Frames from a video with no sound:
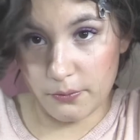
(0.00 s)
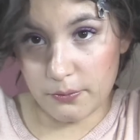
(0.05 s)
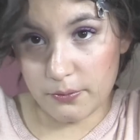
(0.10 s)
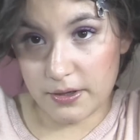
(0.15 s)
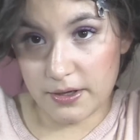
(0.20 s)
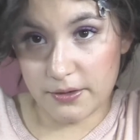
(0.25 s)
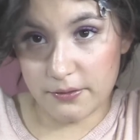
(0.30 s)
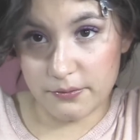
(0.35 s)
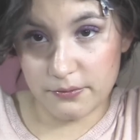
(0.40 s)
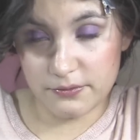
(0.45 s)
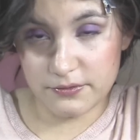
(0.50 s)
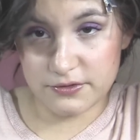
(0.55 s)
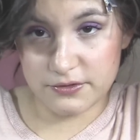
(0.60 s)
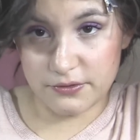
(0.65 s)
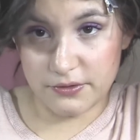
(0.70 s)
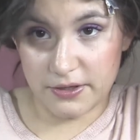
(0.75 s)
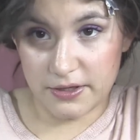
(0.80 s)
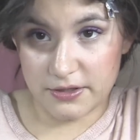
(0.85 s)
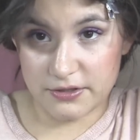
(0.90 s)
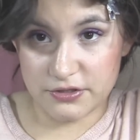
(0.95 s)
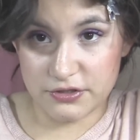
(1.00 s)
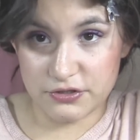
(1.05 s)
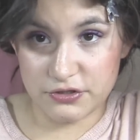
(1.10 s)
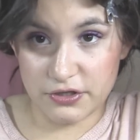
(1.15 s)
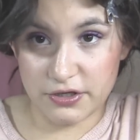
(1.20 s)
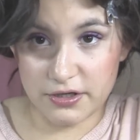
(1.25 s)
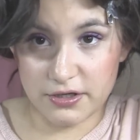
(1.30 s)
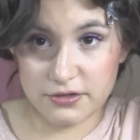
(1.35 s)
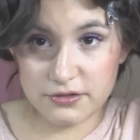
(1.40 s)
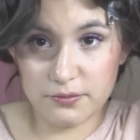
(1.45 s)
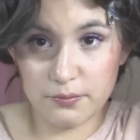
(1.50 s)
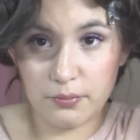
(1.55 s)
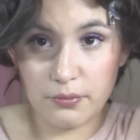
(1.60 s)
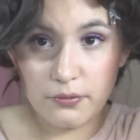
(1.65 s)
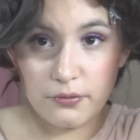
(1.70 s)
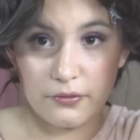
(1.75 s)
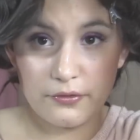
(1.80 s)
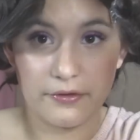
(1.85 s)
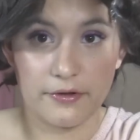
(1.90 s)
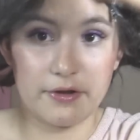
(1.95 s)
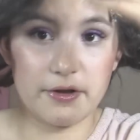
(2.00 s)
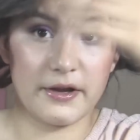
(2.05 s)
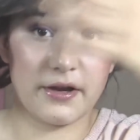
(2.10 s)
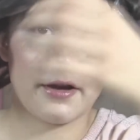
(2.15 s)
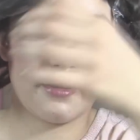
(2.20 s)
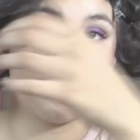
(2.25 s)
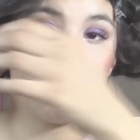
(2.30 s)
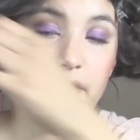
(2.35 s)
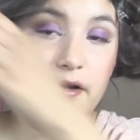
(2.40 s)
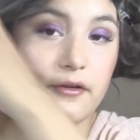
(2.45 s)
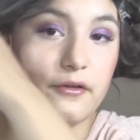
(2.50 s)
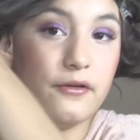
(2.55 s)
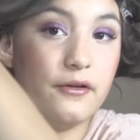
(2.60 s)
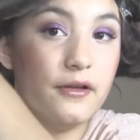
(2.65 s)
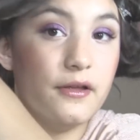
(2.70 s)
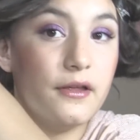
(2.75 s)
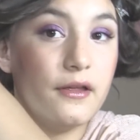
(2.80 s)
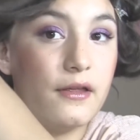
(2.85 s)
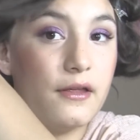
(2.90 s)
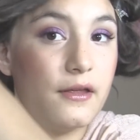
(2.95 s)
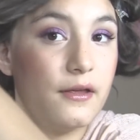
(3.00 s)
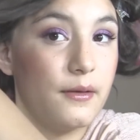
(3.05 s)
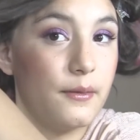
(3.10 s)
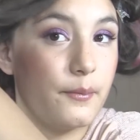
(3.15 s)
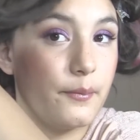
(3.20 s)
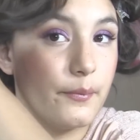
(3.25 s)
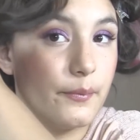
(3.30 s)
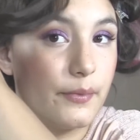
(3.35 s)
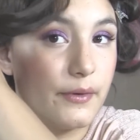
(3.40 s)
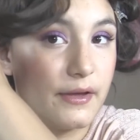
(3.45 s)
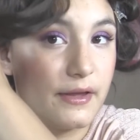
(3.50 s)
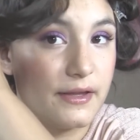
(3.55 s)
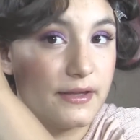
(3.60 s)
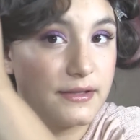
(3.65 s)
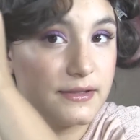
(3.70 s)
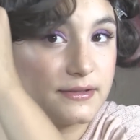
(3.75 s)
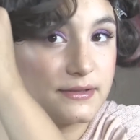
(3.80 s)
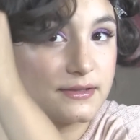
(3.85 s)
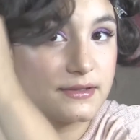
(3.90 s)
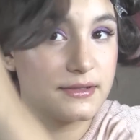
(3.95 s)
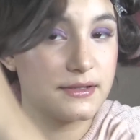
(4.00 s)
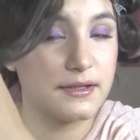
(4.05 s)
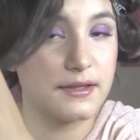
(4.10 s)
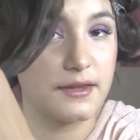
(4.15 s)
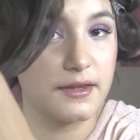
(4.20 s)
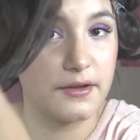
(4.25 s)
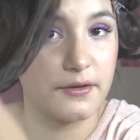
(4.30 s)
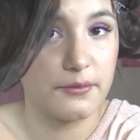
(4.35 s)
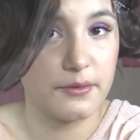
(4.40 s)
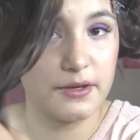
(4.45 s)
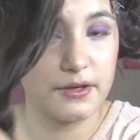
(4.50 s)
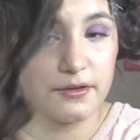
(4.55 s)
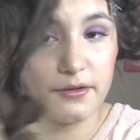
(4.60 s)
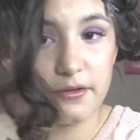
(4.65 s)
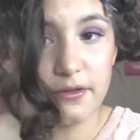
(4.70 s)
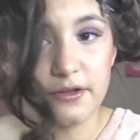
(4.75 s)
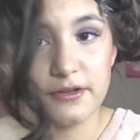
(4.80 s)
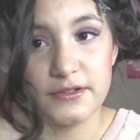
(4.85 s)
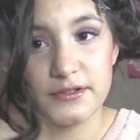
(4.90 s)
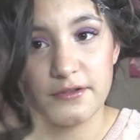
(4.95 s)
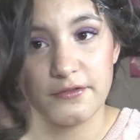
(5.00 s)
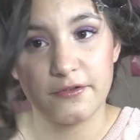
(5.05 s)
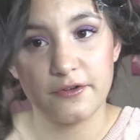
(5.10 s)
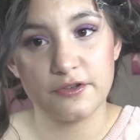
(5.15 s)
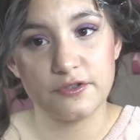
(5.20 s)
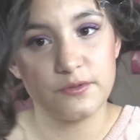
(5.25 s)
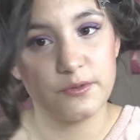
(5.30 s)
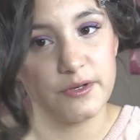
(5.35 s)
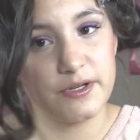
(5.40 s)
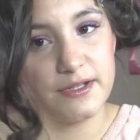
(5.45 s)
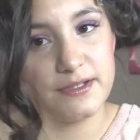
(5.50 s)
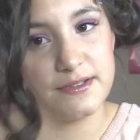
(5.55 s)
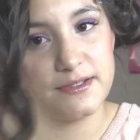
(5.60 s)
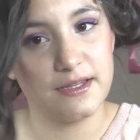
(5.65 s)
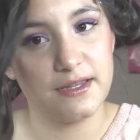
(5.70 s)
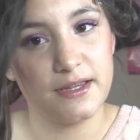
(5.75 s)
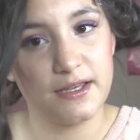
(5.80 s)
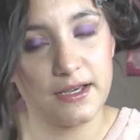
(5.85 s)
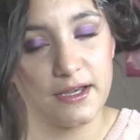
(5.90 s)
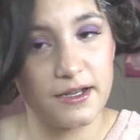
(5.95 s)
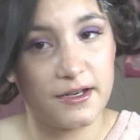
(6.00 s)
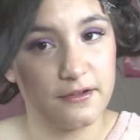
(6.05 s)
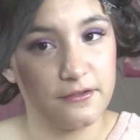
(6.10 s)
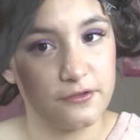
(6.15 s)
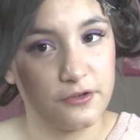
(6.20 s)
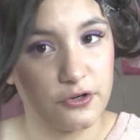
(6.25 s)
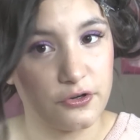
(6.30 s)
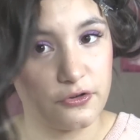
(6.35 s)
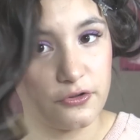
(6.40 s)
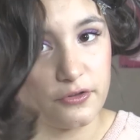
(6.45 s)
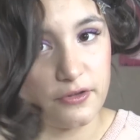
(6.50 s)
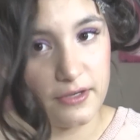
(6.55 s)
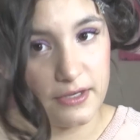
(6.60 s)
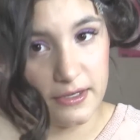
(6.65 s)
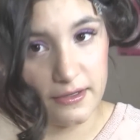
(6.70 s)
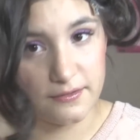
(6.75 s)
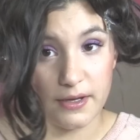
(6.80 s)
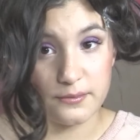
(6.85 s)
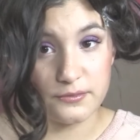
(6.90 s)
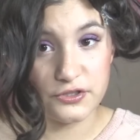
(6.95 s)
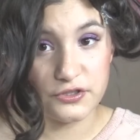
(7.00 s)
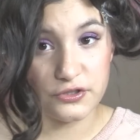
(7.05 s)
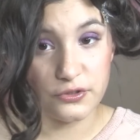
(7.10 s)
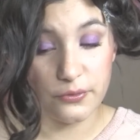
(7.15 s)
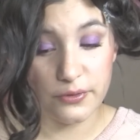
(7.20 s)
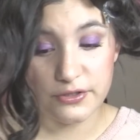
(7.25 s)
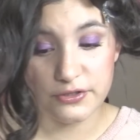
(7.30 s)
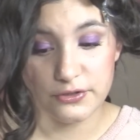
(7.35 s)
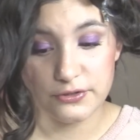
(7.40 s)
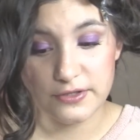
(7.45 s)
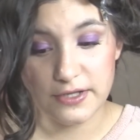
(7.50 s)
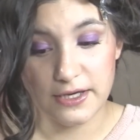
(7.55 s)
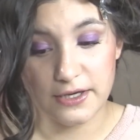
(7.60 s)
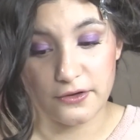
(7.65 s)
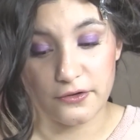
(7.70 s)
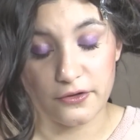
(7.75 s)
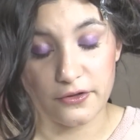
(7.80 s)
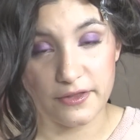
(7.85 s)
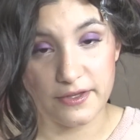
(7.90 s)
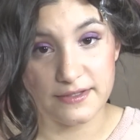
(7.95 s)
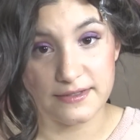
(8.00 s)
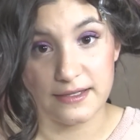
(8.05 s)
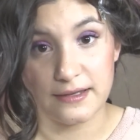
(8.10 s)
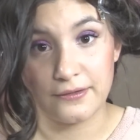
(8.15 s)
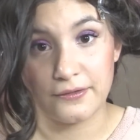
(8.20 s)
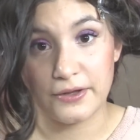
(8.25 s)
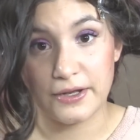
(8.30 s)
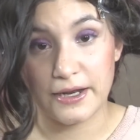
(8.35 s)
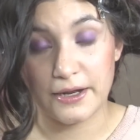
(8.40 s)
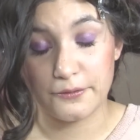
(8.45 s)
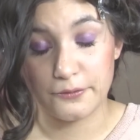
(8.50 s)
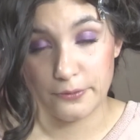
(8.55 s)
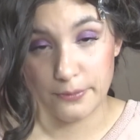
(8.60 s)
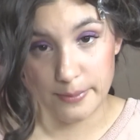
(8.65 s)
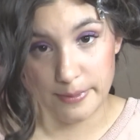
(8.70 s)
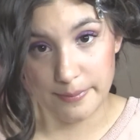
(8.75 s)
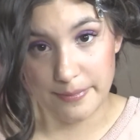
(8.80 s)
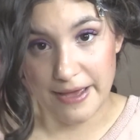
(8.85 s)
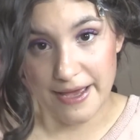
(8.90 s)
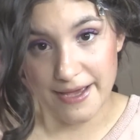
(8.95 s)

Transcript: Wow. So yeah, just try not to pull your hair out. But there we go, there's the first one, and see the kind of curl it gives. I'm just going to take all these out and I will be